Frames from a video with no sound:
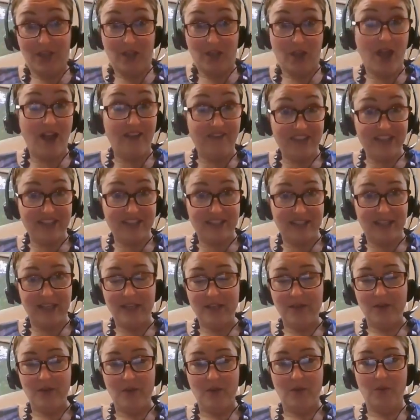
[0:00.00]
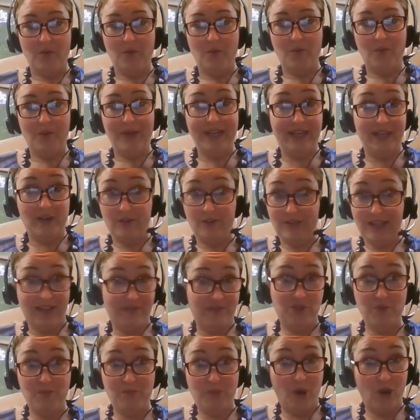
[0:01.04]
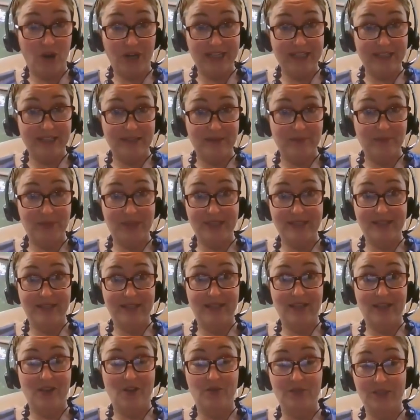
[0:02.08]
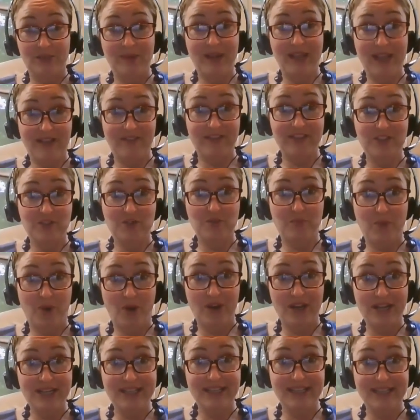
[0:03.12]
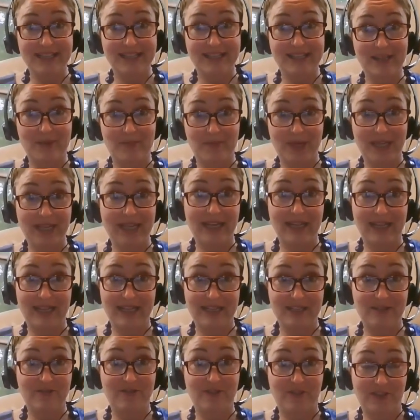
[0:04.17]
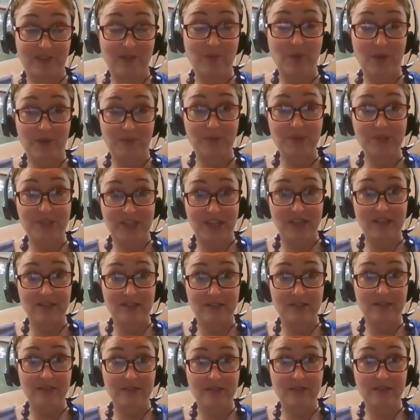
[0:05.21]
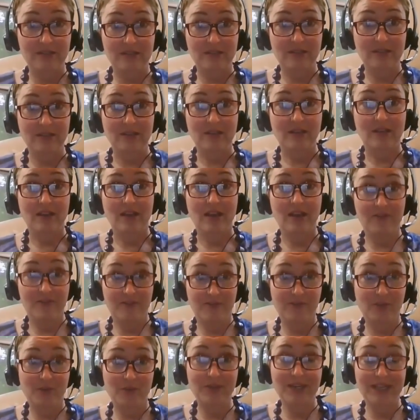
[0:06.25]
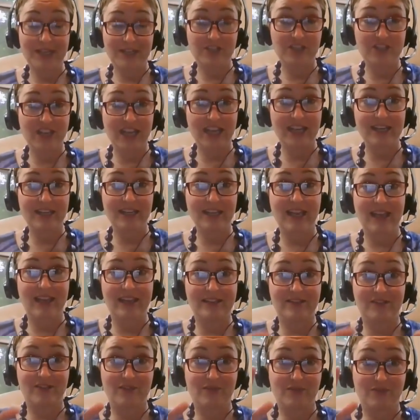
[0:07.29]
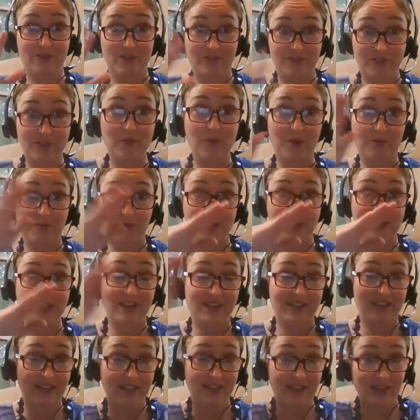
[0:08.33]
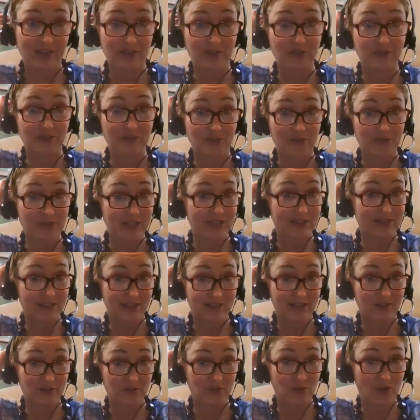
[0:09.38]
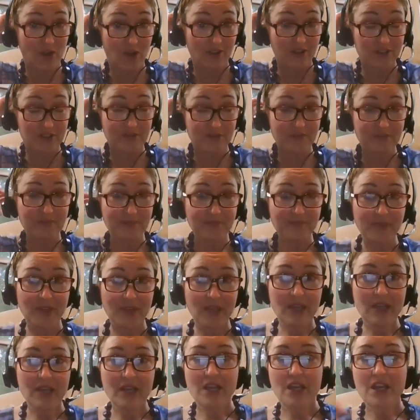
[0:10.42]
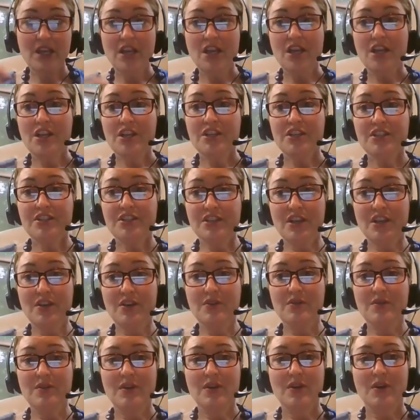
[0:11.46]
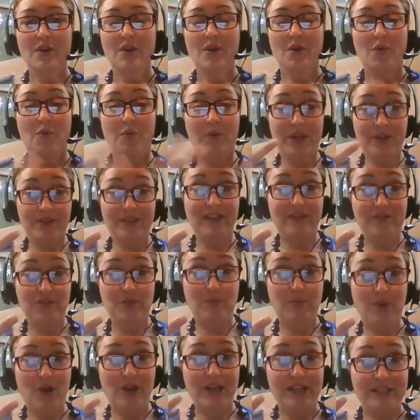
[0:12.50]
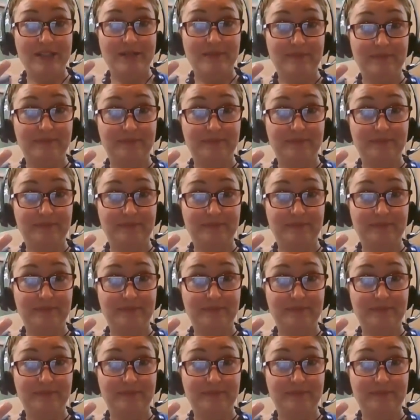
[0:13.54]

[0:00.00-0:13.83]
obviously, we can only have two parties because only by having two parties is somebody going to get to 51% of the vote in each state and to 51% of the electoral votes in the electoral college. So we only have two parties,